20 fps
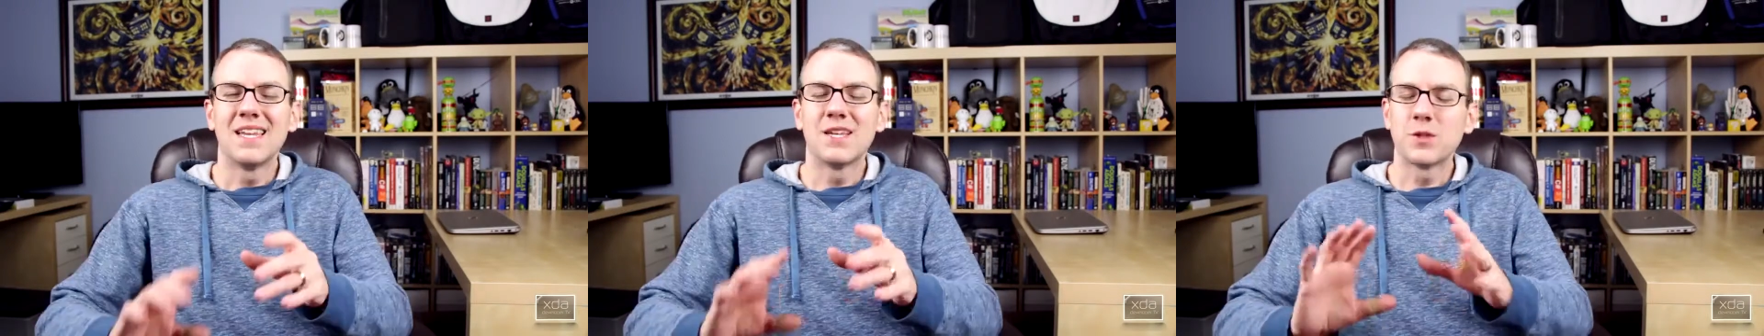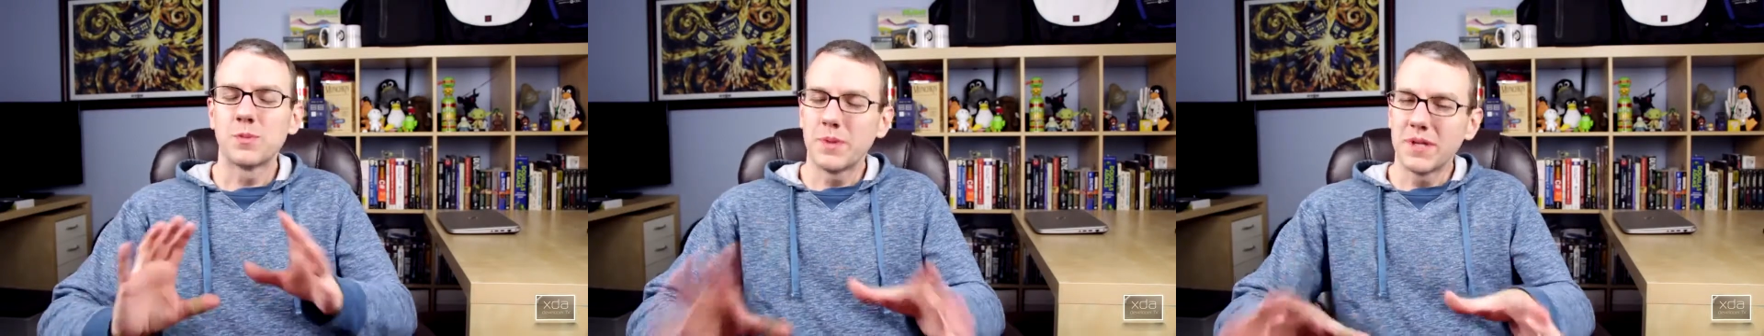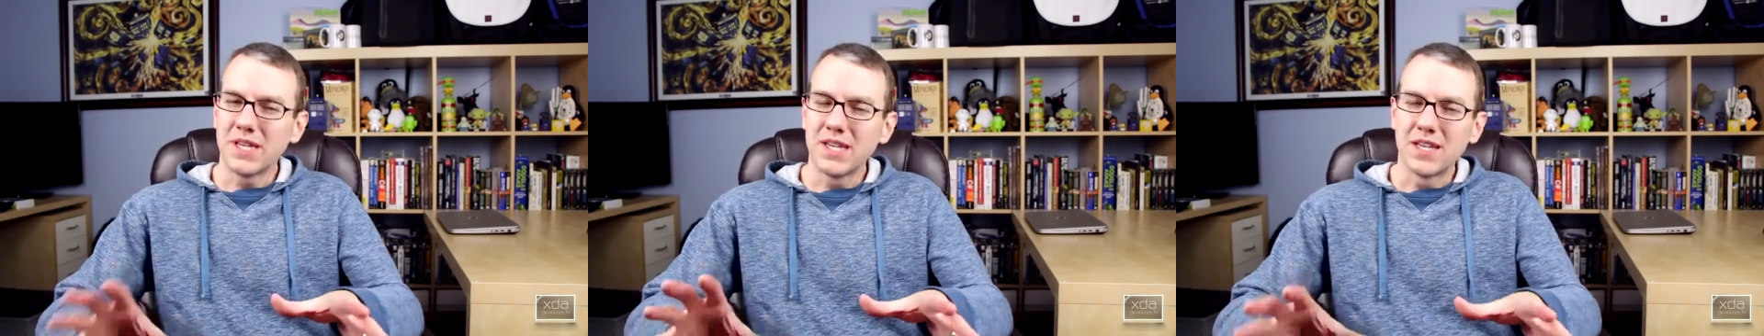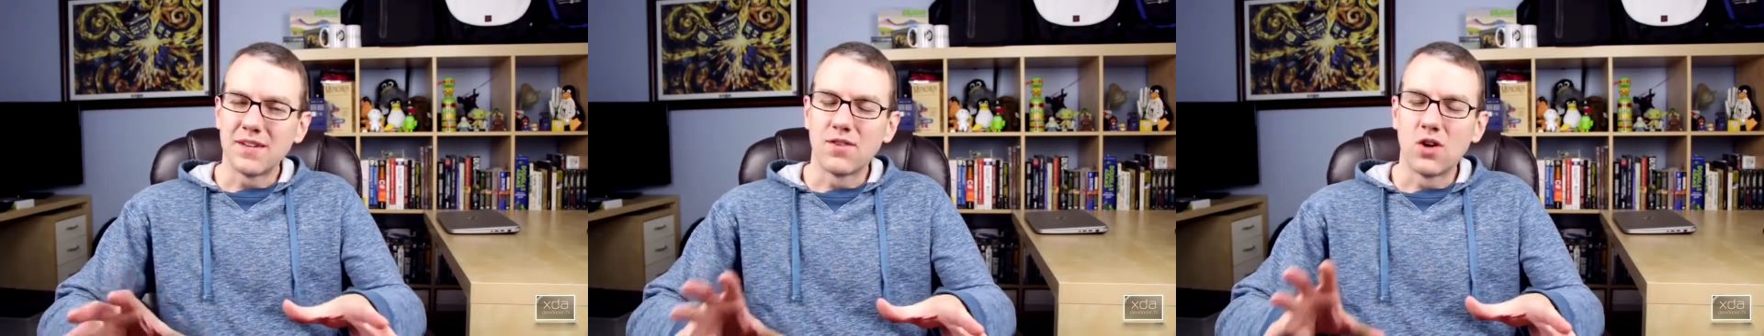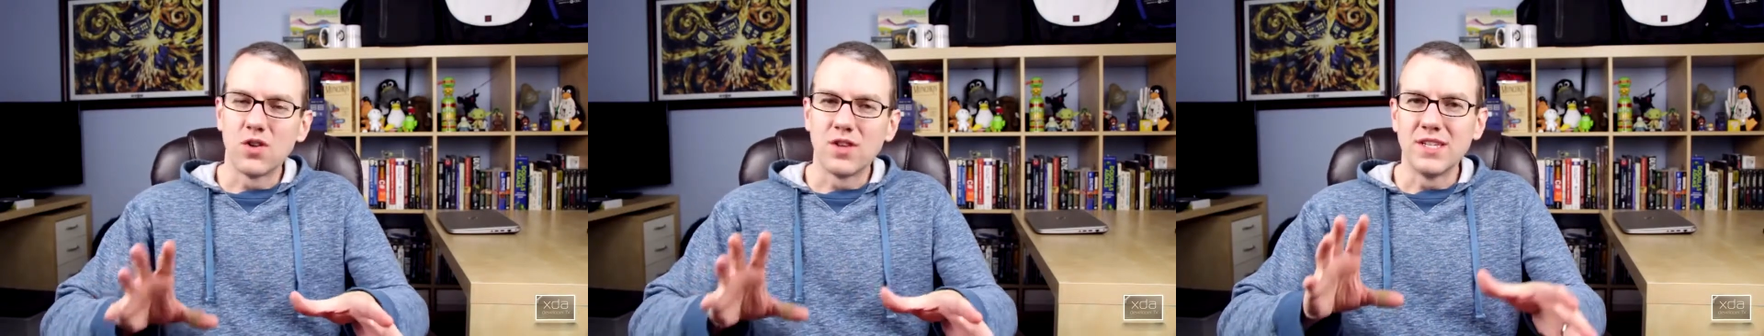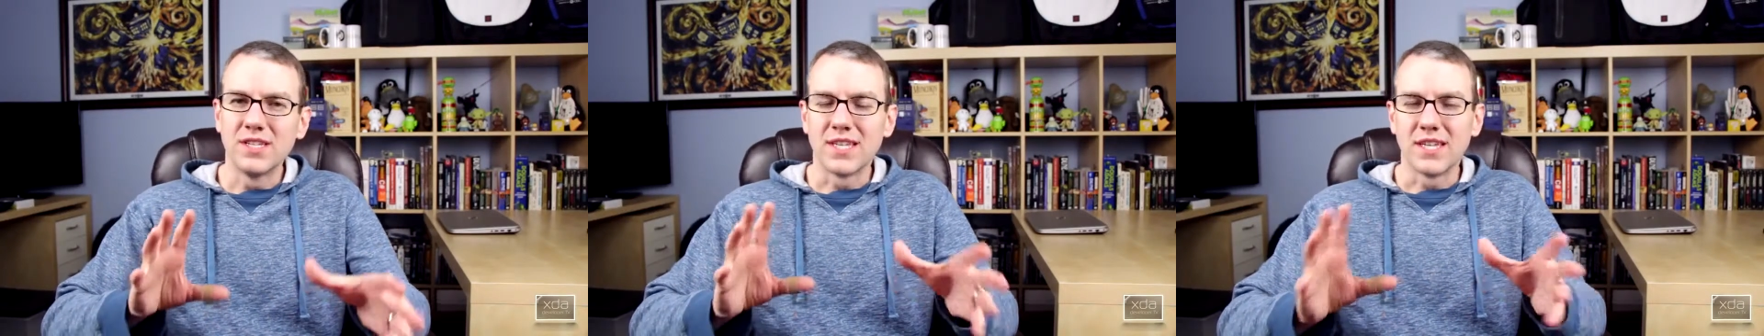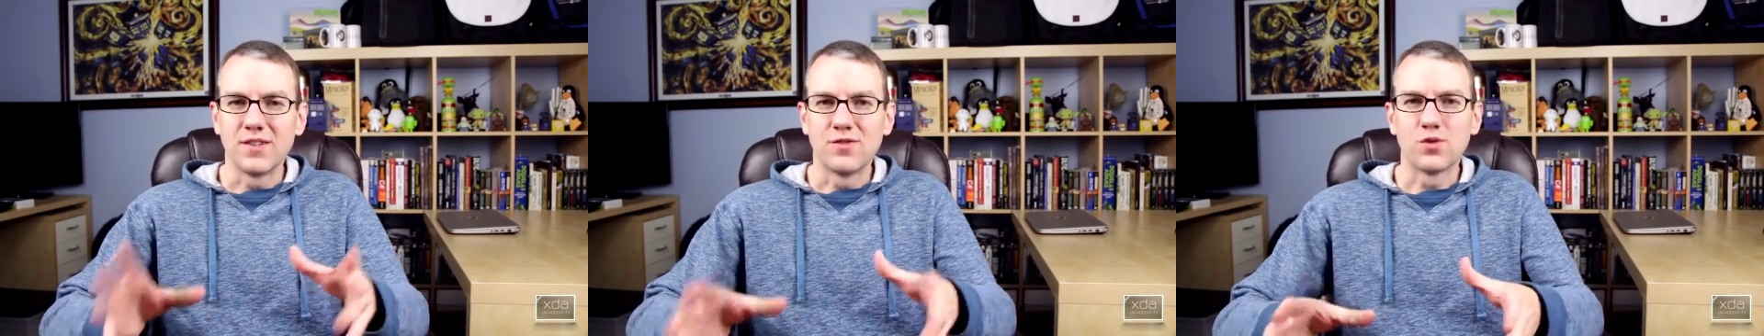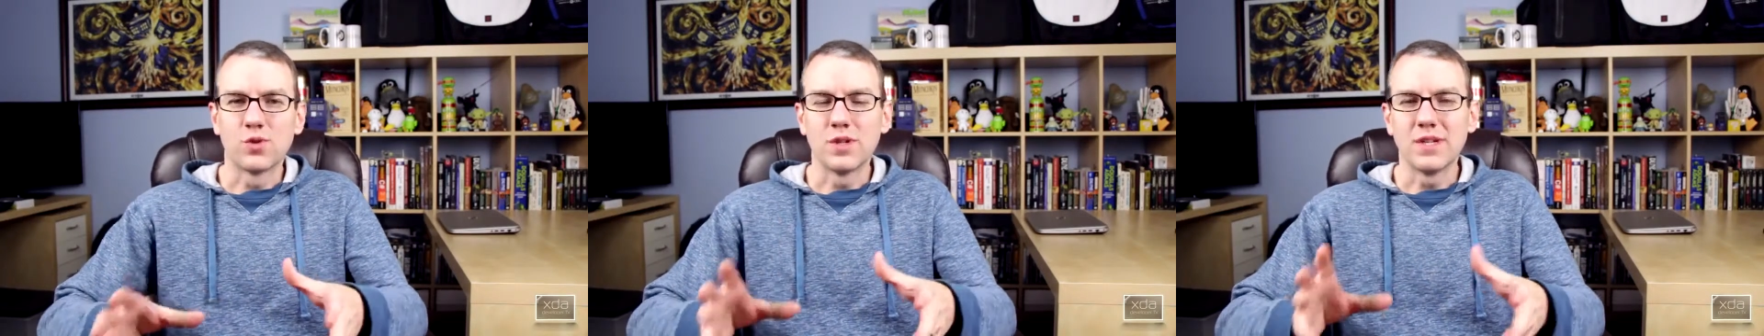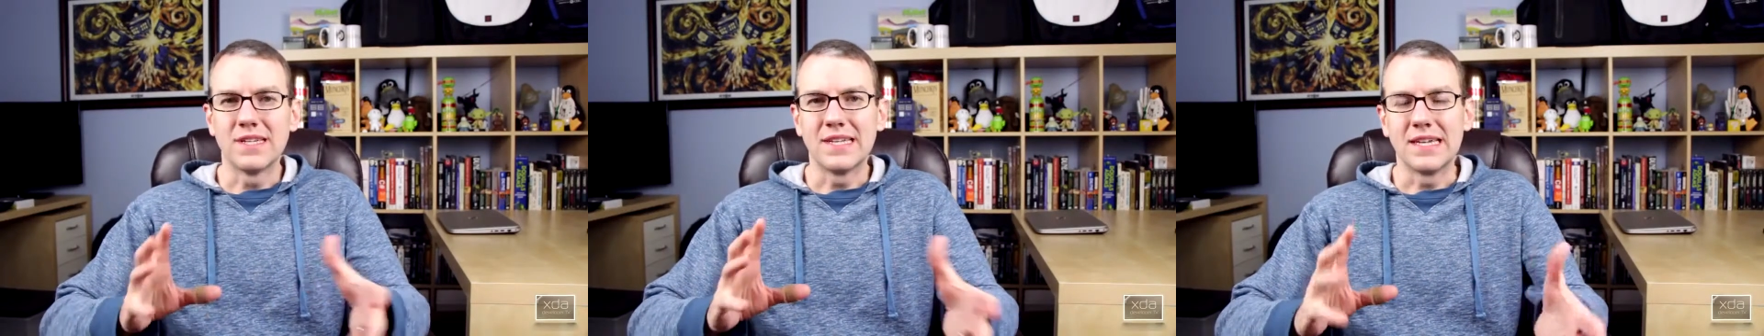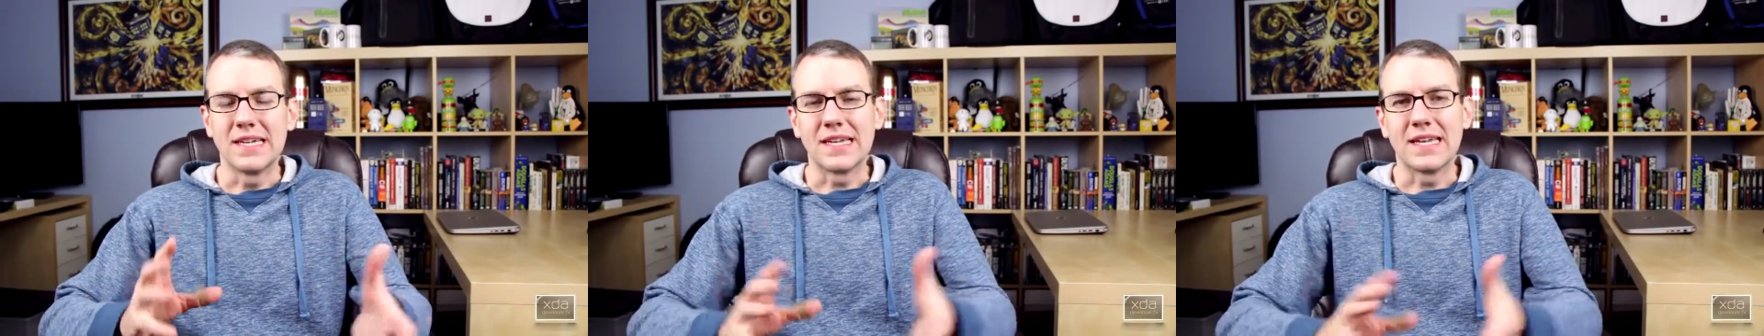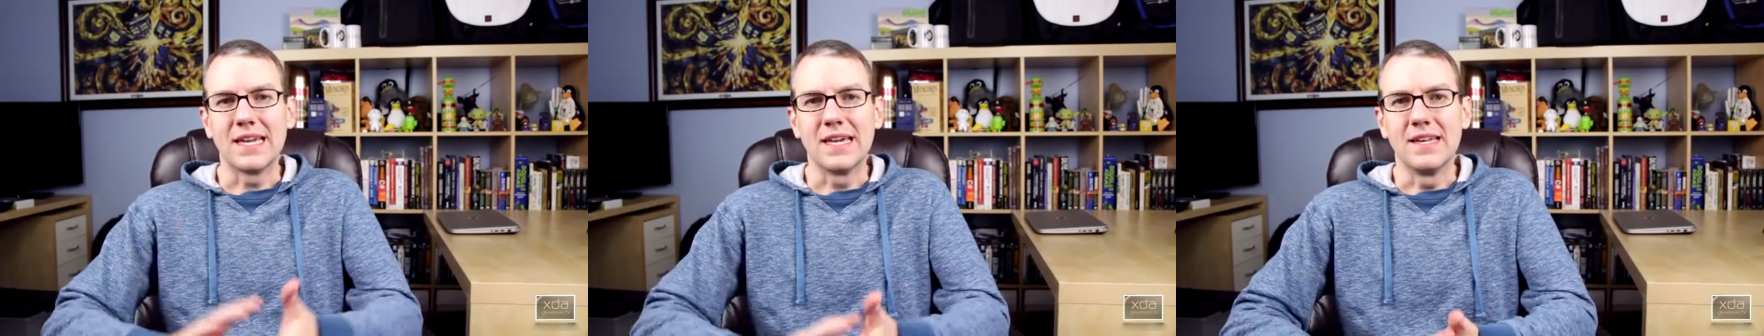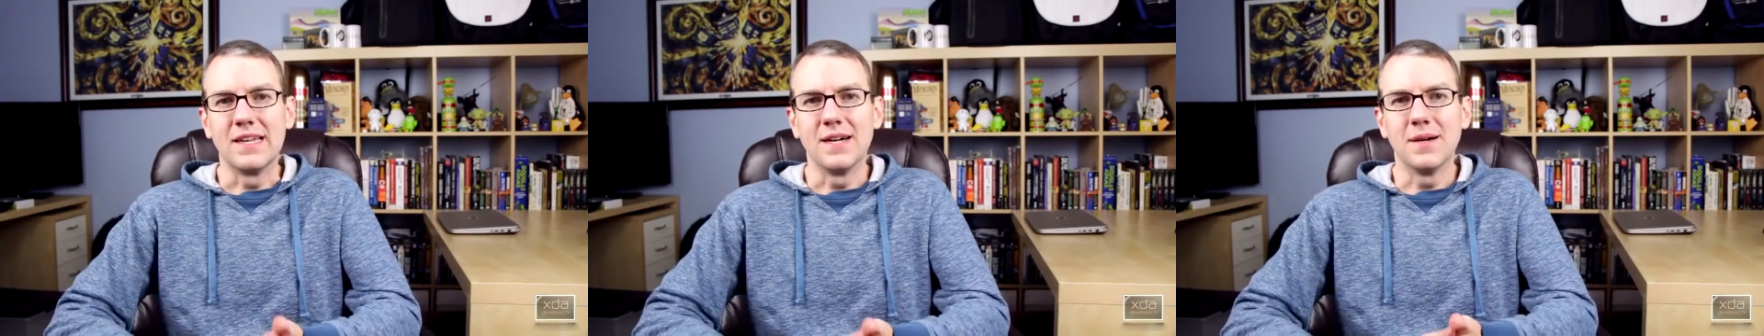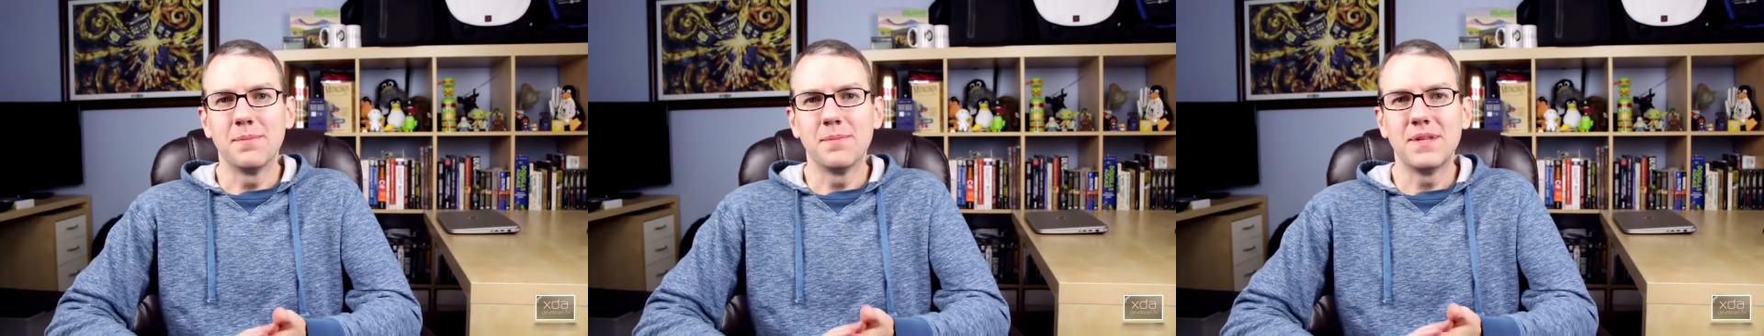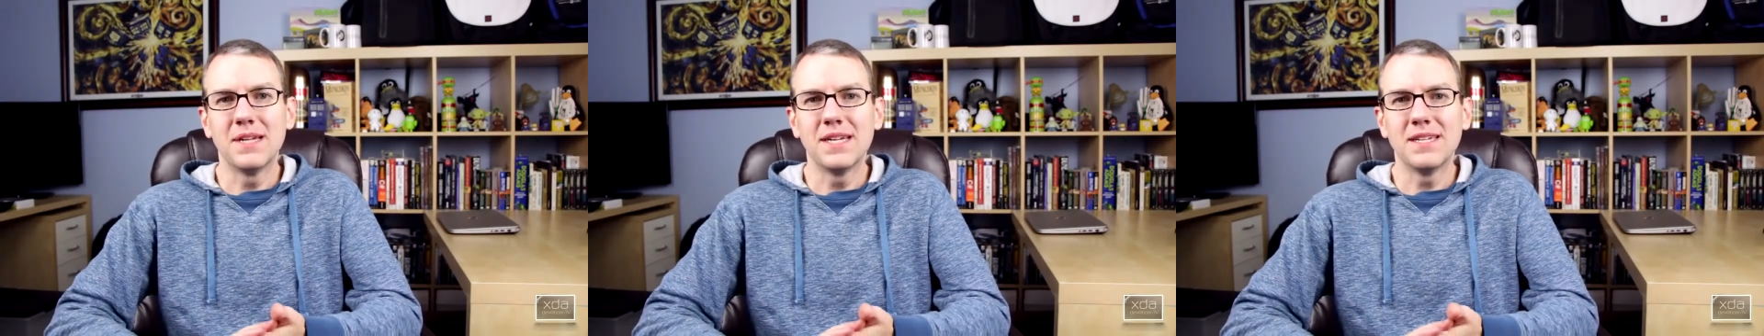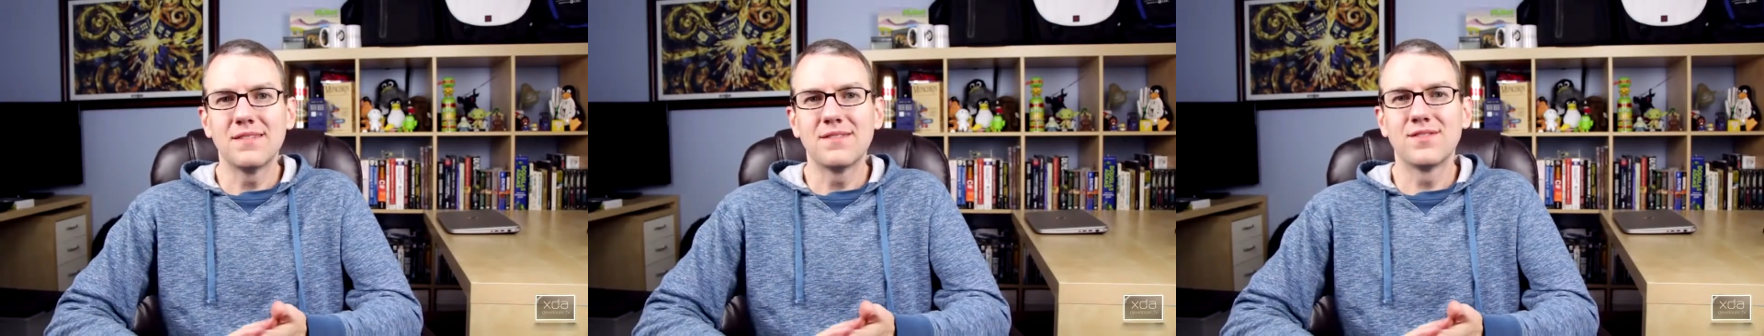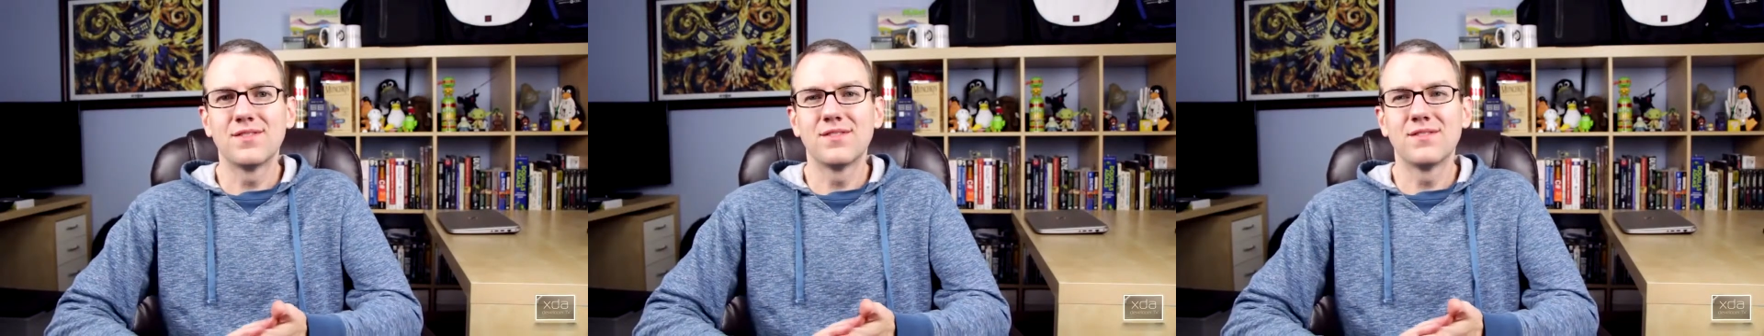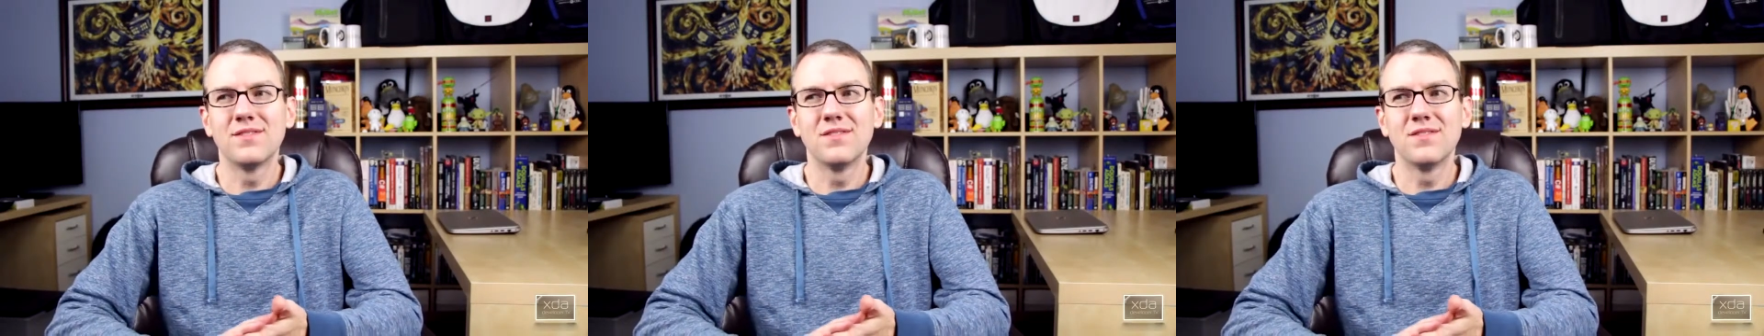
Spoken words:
Now, speaking of all these Android KitKat updates,